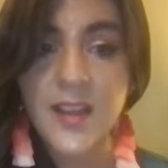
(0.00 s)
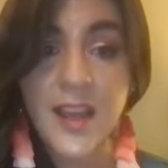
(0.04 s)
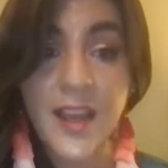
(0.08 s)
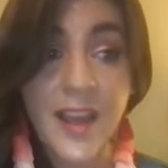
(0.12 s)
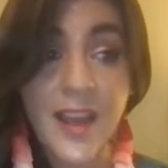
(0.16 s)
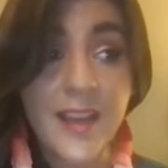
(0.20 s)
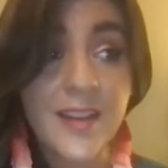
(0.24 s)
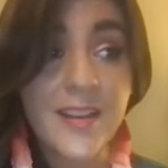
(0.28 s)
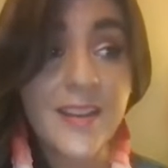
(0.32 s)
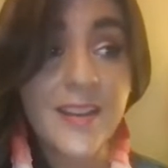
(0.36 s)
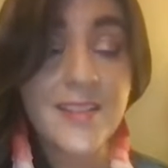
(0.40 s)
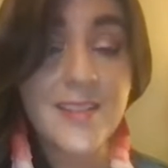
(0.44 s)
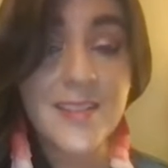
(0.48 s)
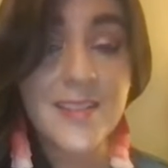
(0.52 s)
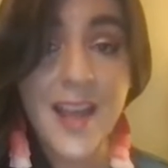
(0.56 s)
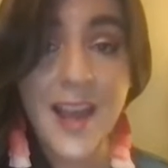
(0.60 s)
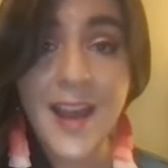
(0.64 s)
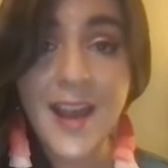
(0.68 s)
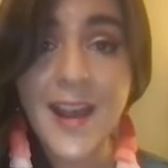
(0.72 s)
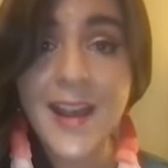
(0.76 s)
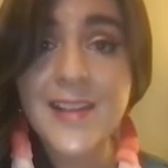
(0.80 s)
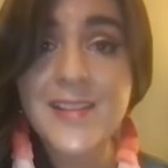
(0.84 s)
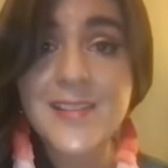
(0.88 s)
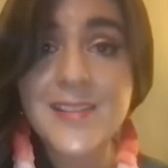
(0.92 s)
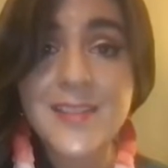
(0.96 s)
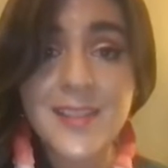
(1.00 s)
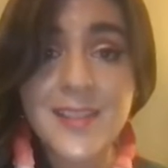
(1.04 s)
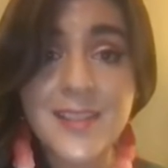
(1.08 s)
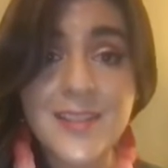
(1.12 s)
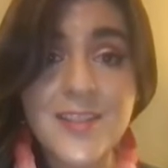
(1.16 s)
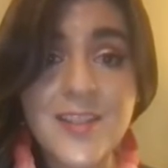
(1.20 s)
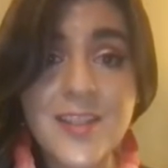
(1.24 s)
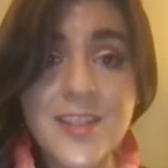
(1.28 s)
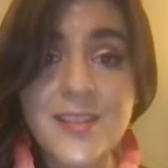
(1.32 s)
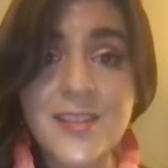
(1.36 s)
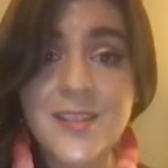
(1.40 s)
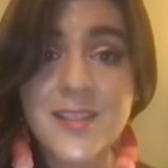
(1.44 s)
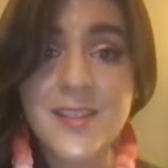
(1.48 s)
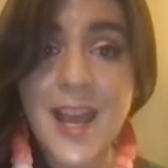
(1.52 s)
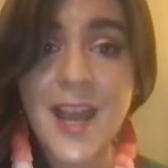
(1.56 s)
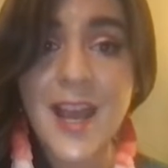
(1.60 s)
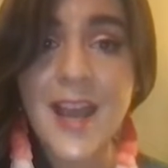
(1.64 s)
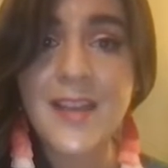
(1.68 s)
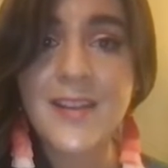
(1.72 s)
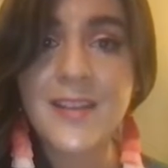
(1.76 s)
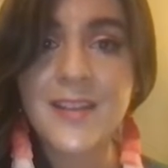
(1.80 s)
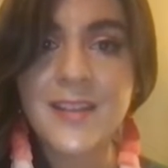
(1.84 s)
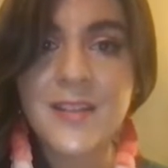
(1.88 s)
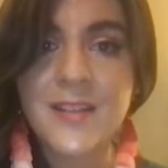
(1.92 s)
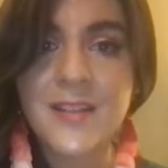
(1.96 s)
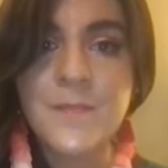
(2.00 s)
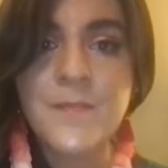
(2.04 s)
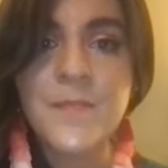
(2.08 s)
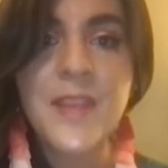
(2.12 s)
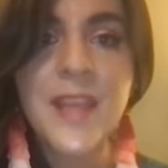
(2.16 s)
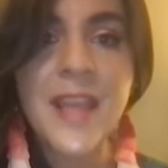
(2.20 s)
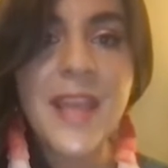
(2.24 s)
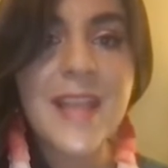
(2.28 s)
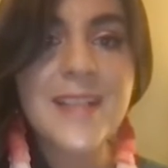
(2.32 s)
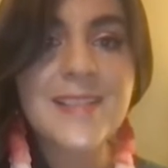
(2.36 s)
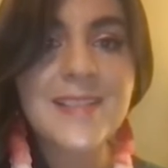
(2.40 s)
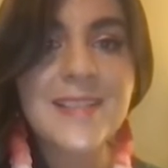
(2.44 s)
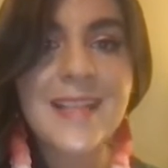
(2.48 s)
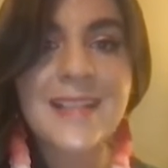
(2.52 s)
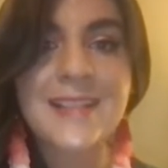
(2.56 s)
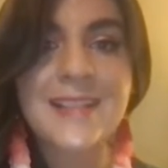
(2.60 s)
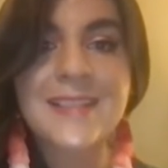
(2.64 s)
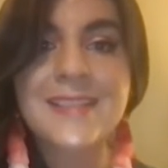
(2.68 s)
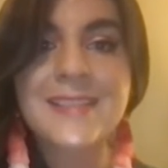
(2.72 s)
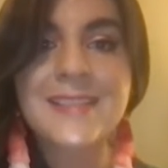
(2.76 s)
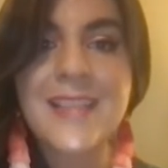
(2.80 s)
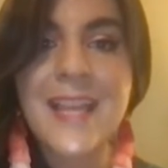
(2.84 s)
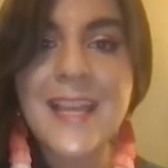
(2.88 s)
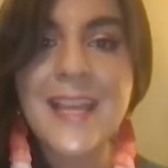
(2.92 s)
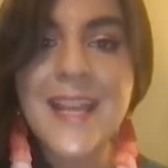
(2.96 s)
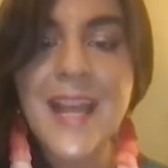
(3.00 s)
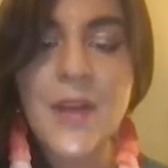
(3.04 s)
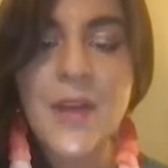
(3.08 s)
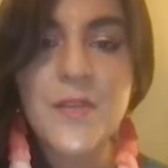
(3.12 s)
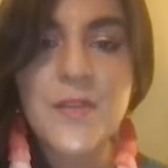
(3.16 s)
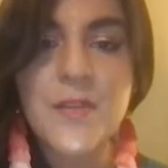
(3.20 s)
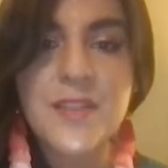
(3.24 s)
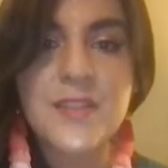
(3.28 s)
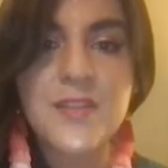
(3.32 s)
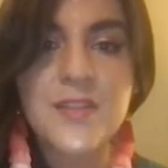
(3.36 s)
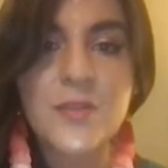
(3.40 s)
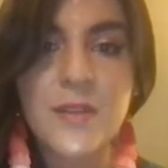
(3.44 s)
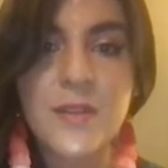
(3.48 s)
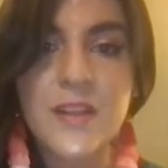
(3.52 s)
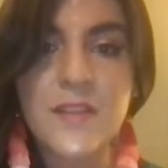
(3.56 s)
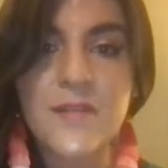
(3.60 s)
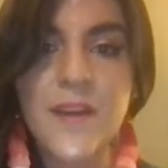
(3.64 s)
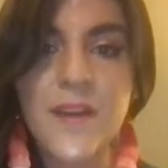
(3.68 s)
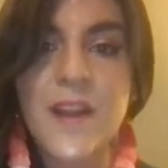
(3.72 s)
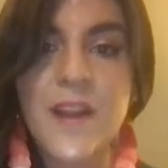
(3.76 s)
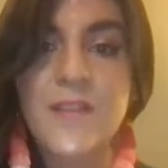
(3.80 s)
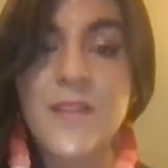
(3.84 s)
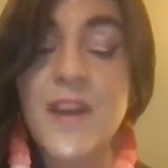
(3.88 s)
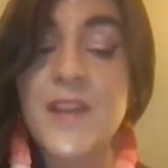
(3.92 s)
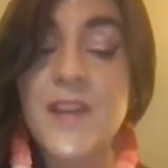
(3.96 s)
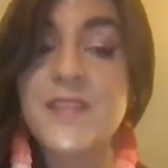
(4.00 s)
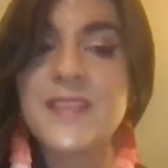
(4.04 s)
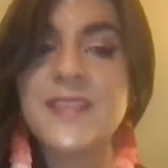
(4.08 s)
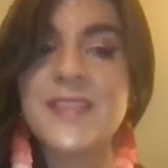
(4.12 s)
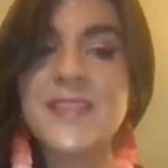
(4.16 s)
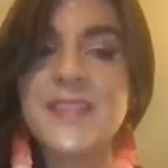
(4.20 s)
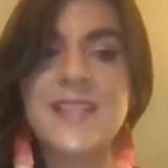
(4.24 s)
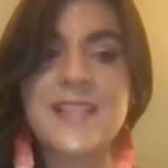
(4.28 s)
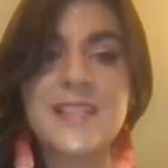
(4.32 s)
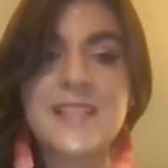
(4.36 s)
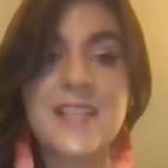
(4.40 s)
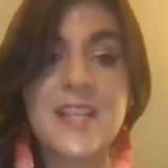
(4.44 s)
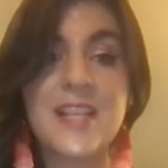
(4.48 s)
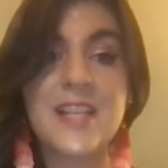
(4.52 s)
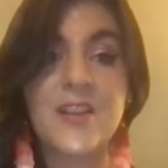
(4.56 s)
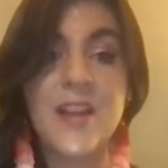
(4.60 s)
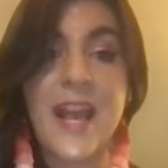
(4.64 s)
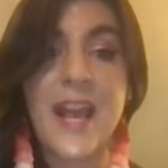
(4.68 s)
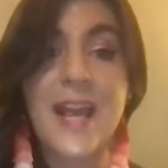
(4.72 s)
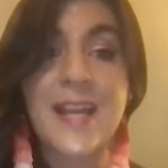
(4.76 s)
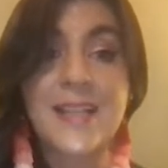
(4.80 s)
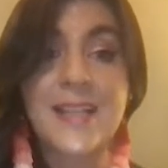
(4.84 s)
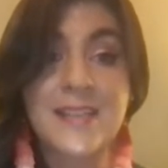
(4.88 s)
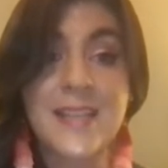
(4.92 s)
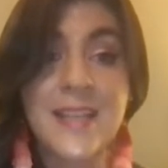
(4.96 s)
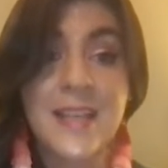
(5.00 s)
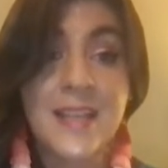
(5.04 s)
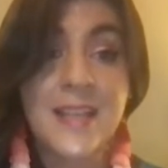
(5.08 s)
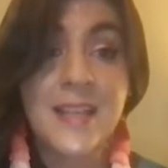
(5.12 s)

And his eyes did just that. Exactly 10 hours and 25,000 days later, as